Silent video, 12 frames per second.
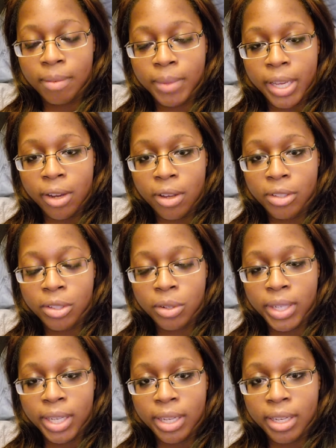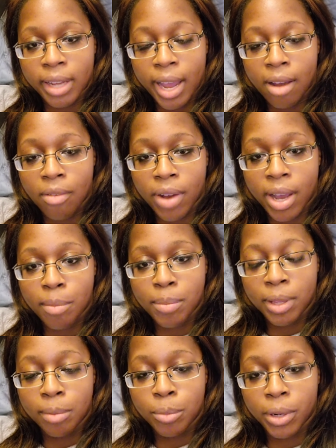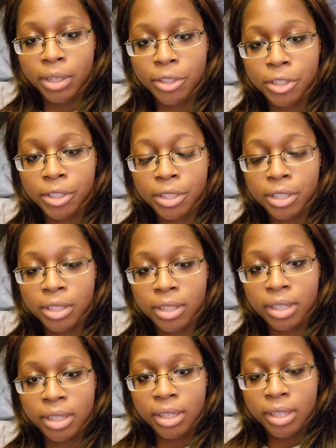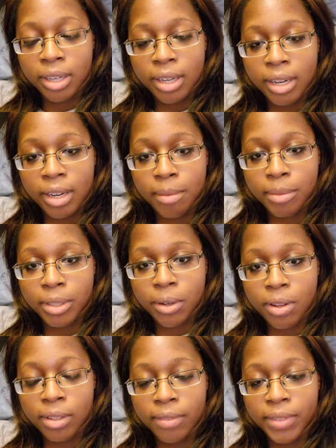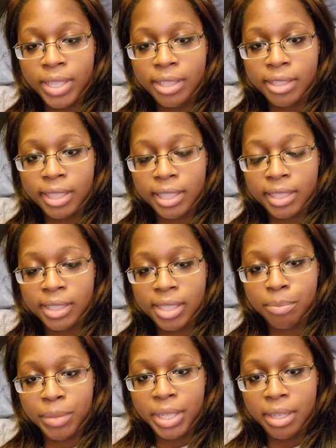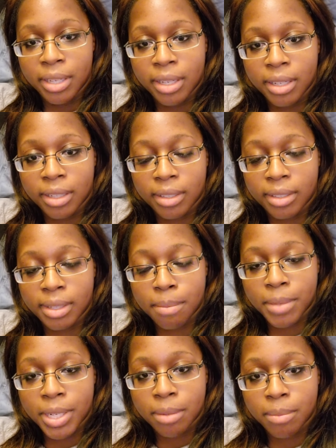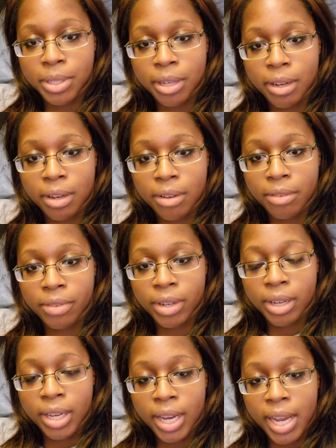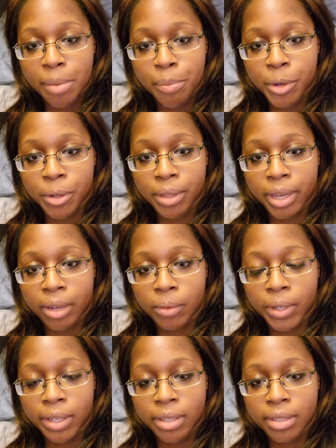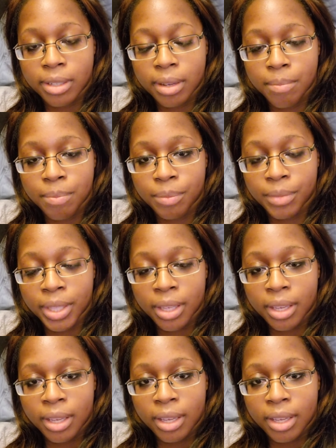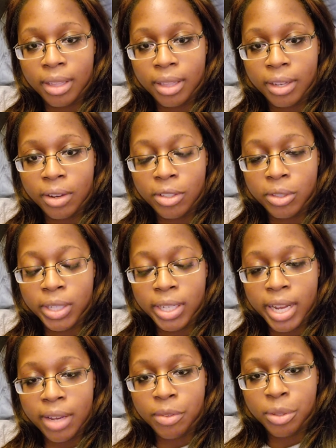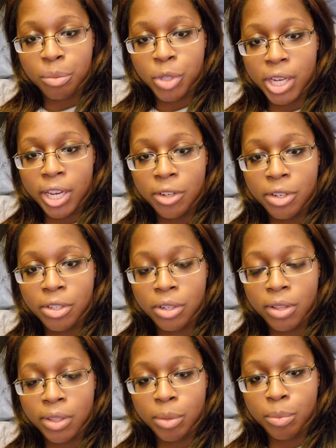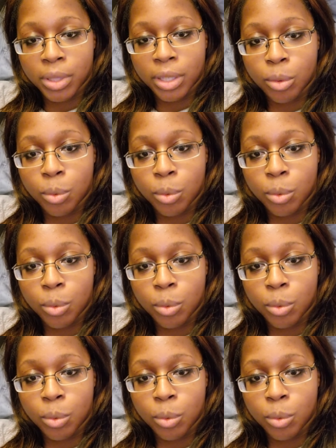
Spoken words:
They also can have high blood pressure. So all of these things can be symptoms of hyperthyroidism. They also can have some changes on their blood